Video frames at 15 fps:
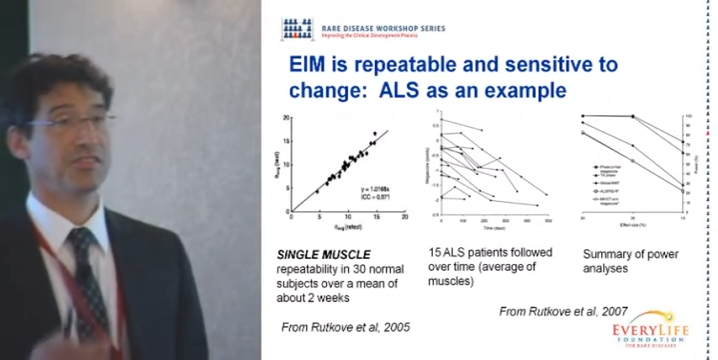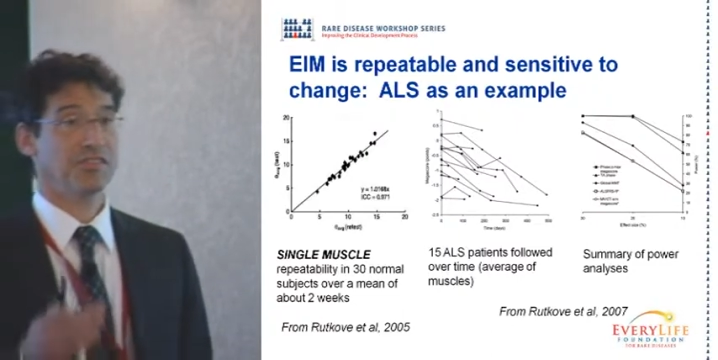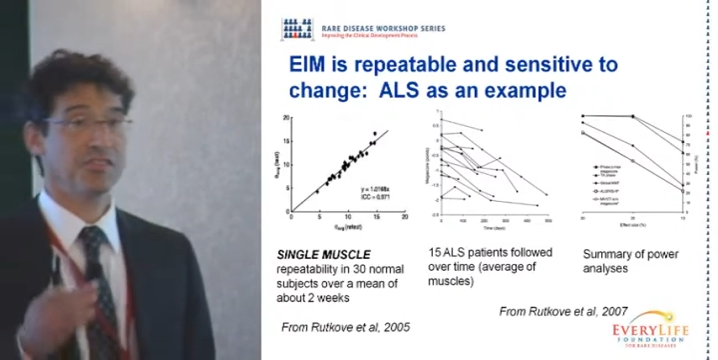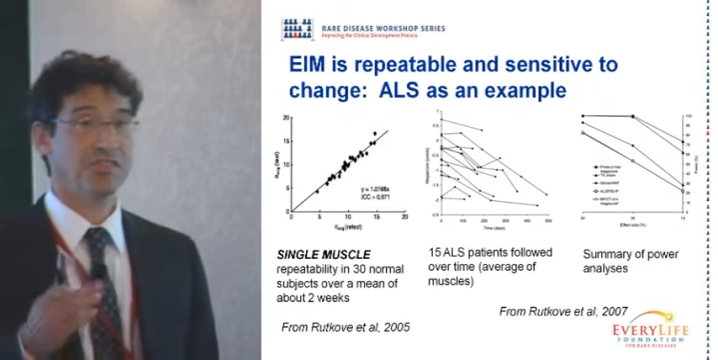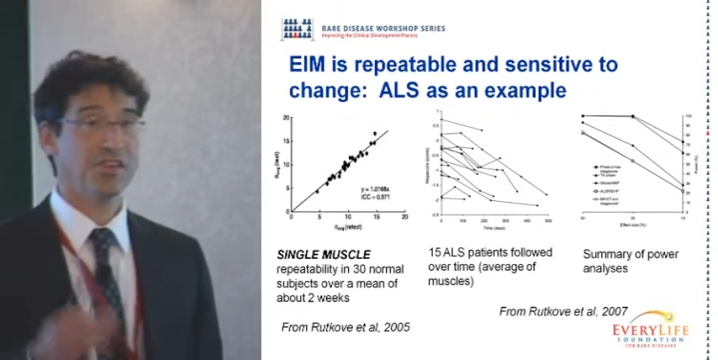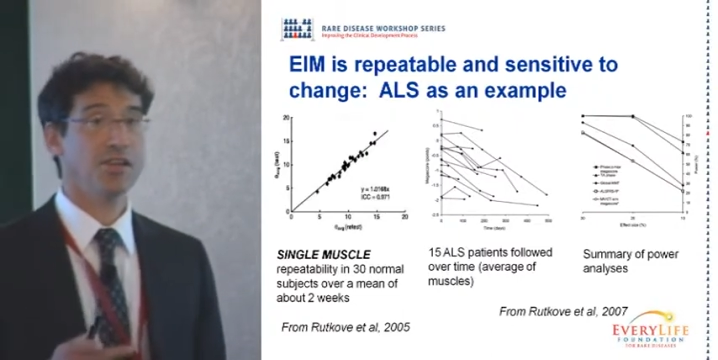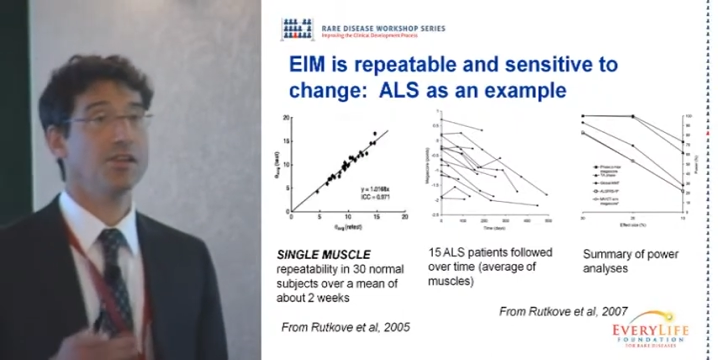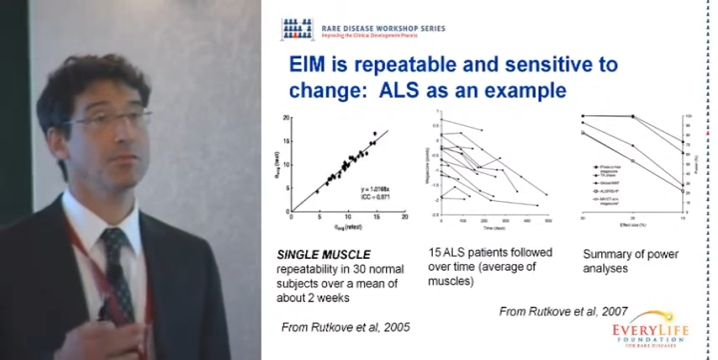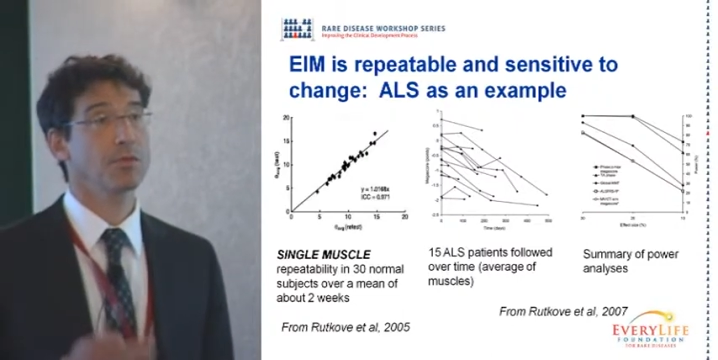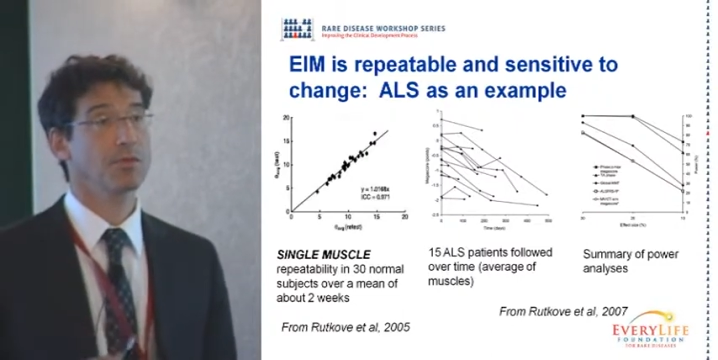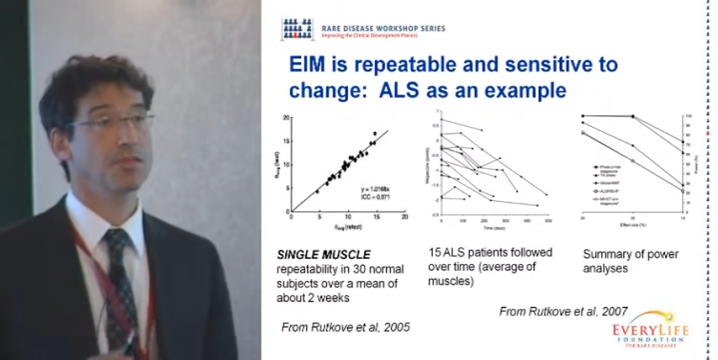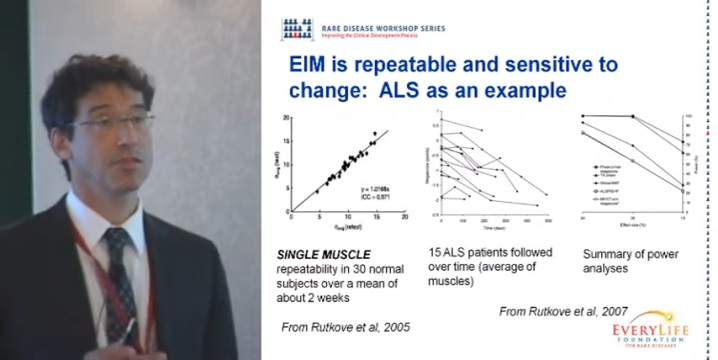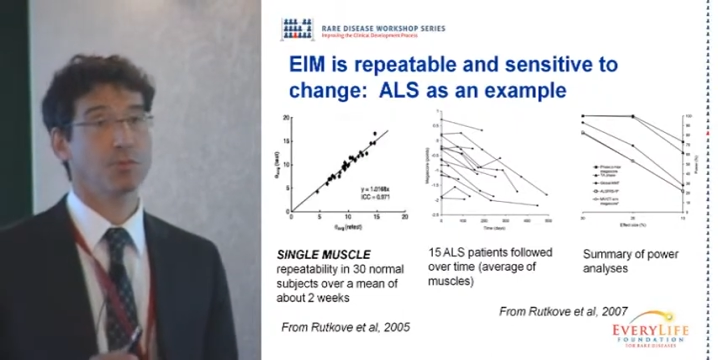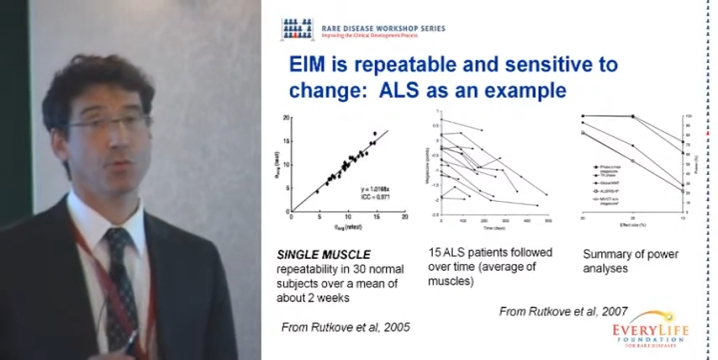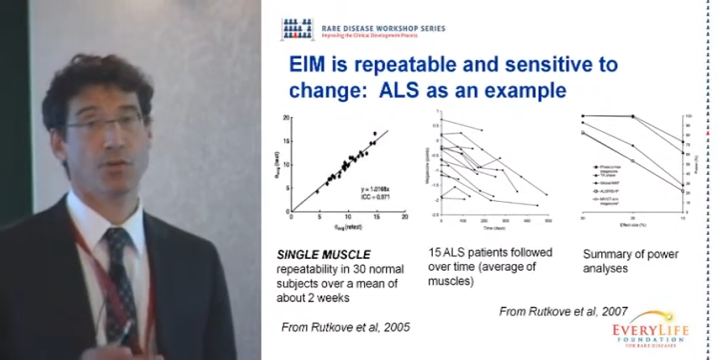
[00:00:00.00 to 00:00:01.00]
is the single
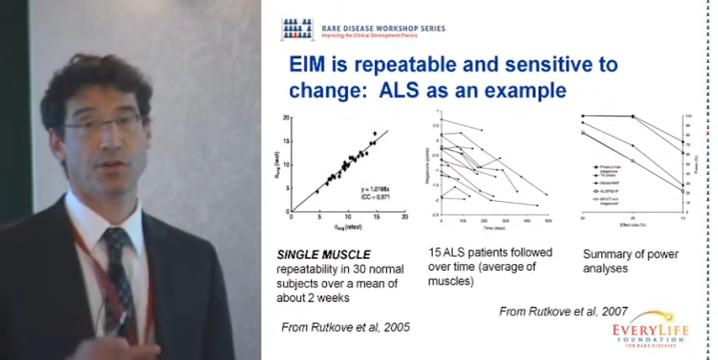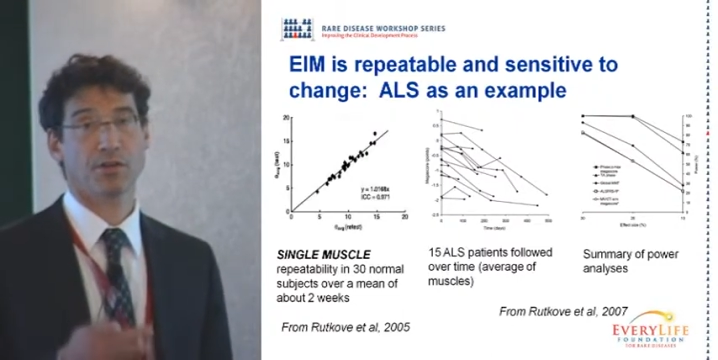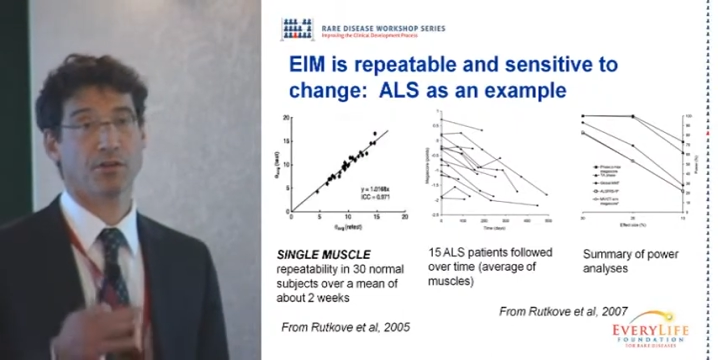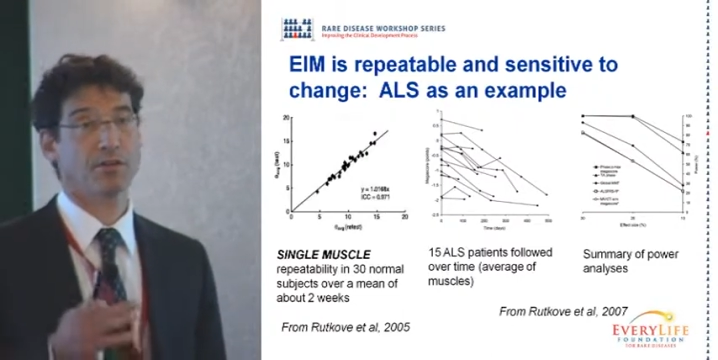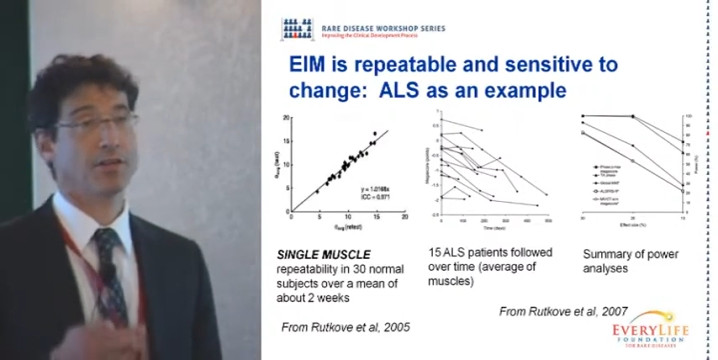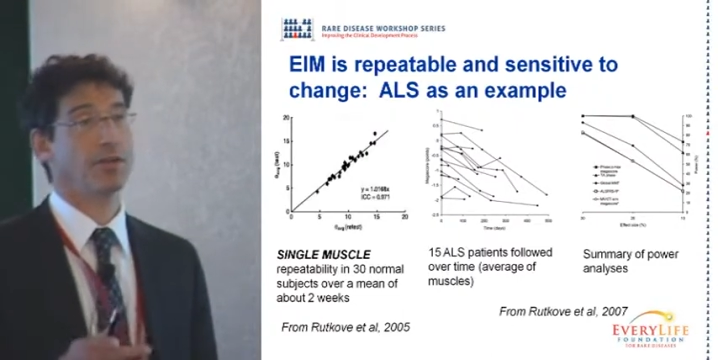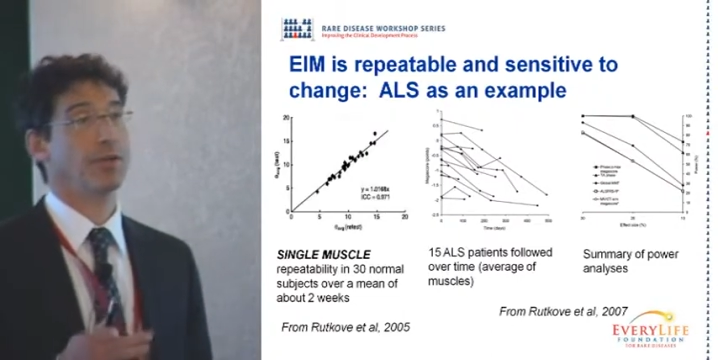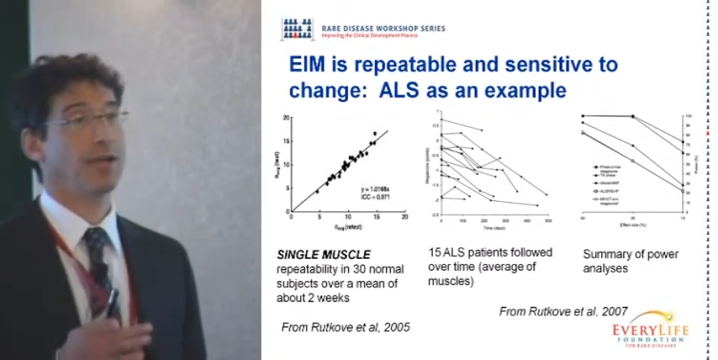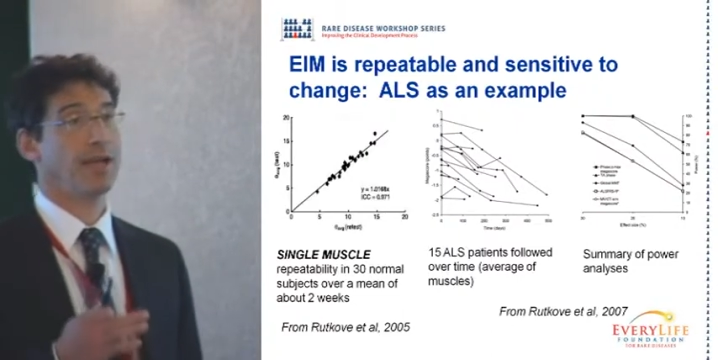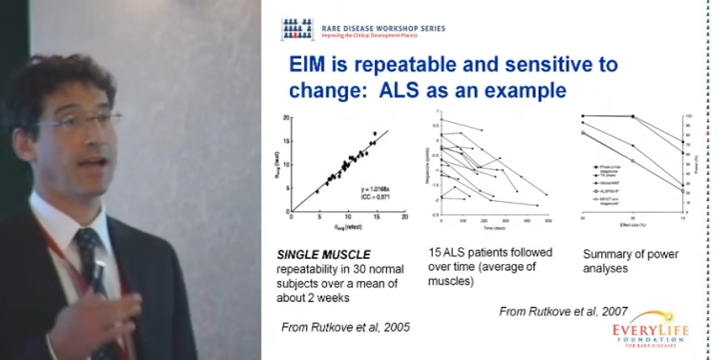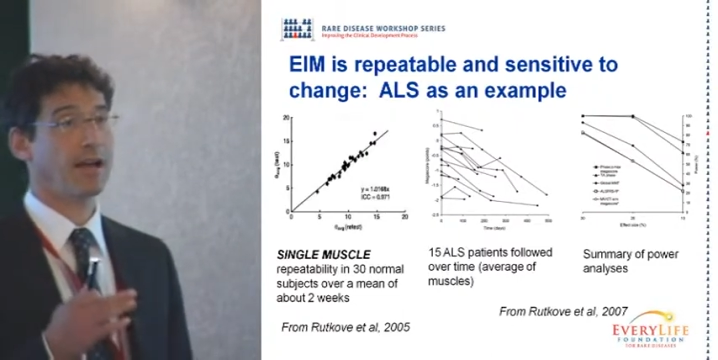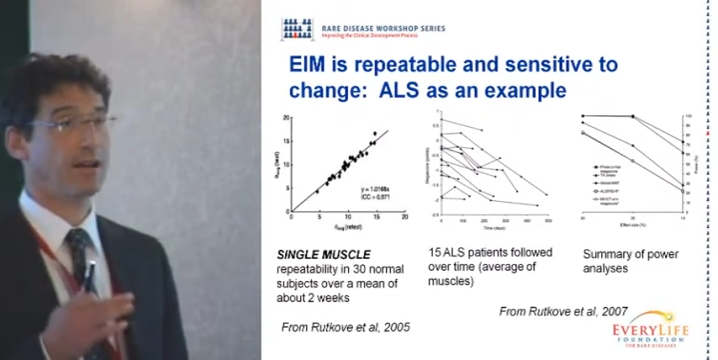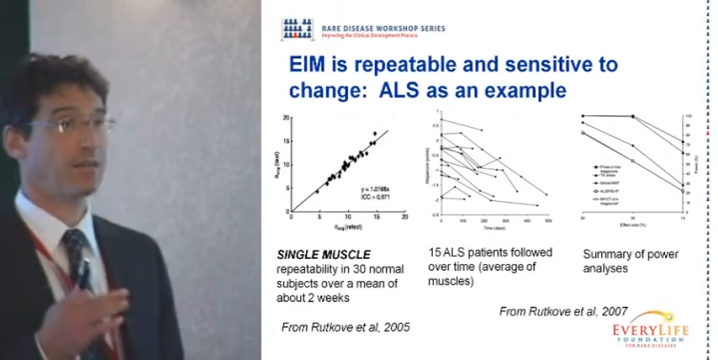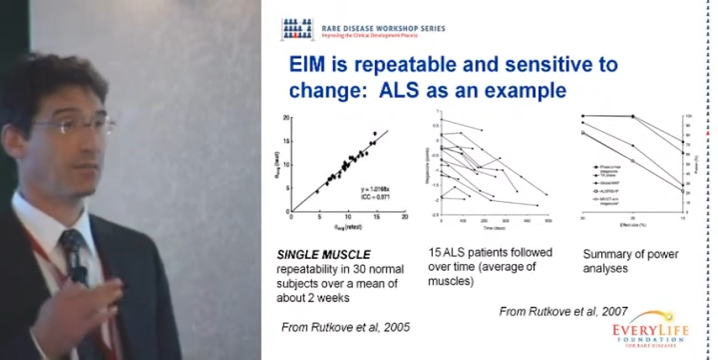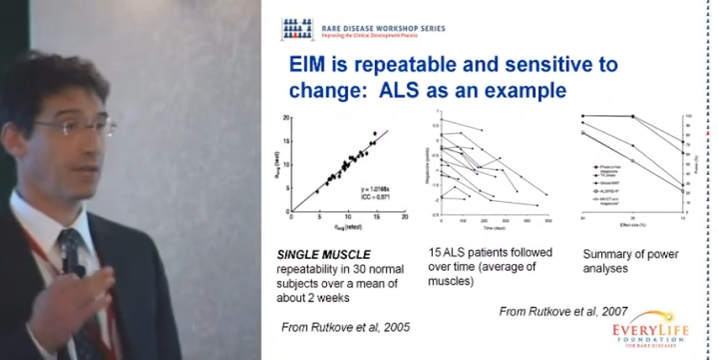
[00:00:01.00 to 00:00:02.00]
most important thing
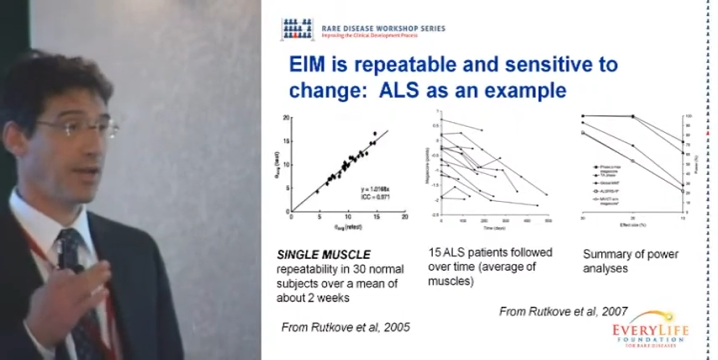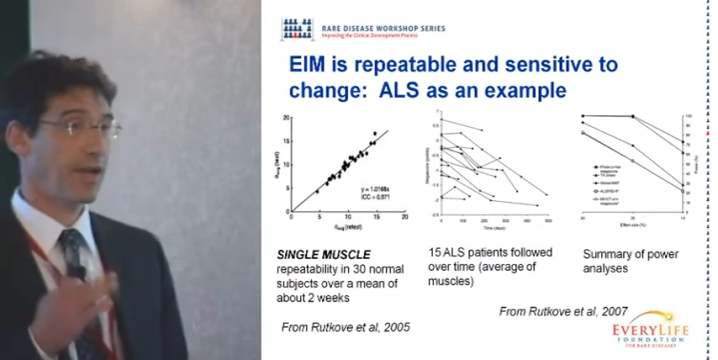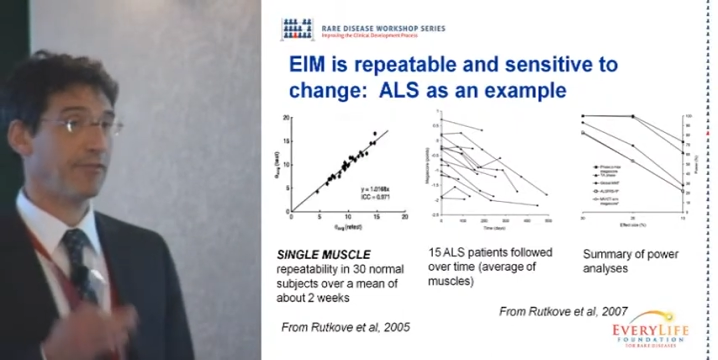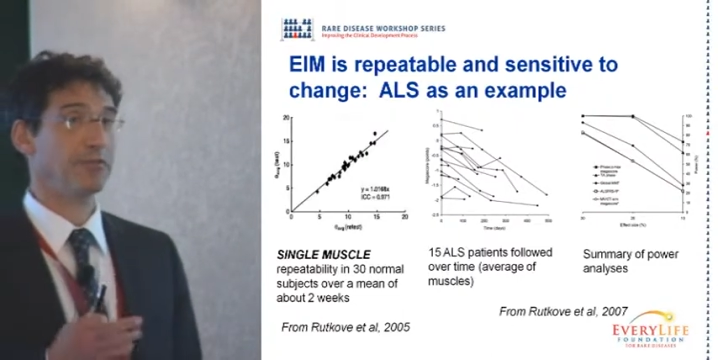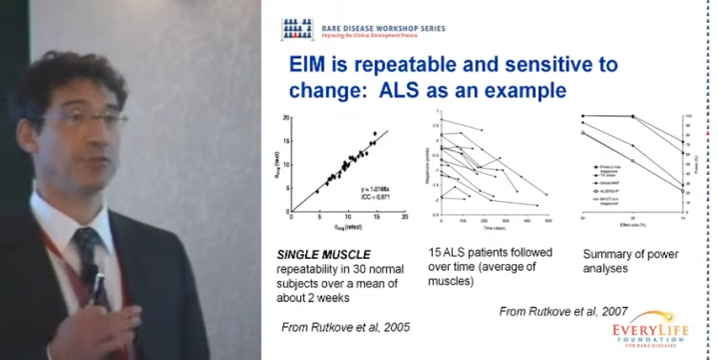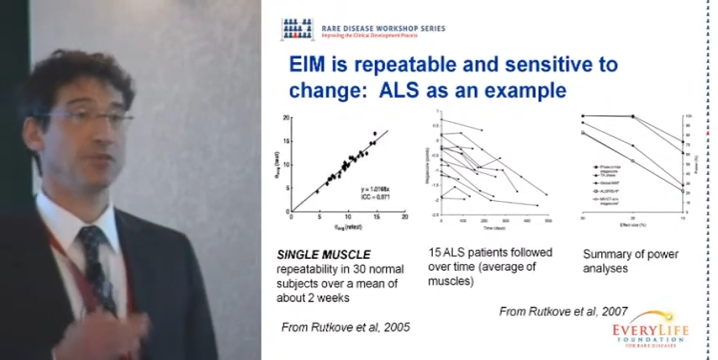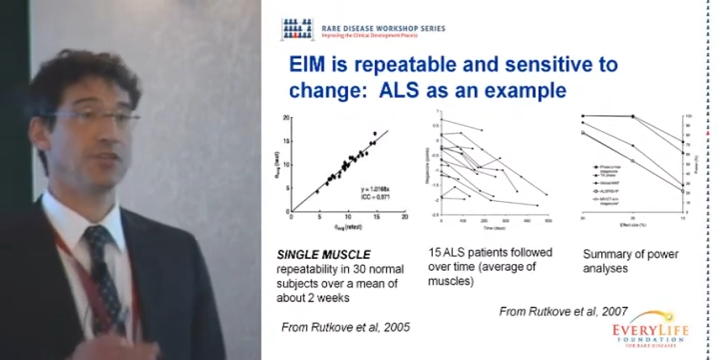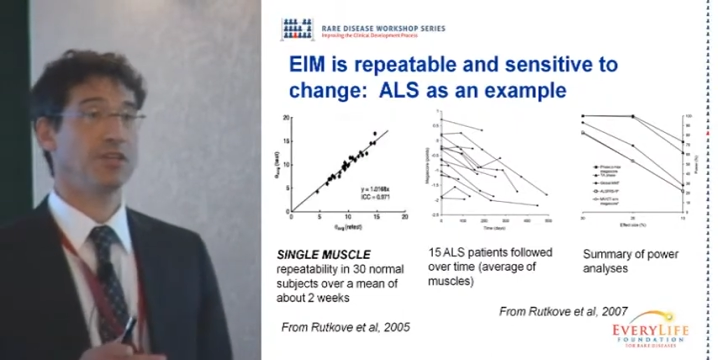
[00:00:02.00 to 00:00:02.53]
we have to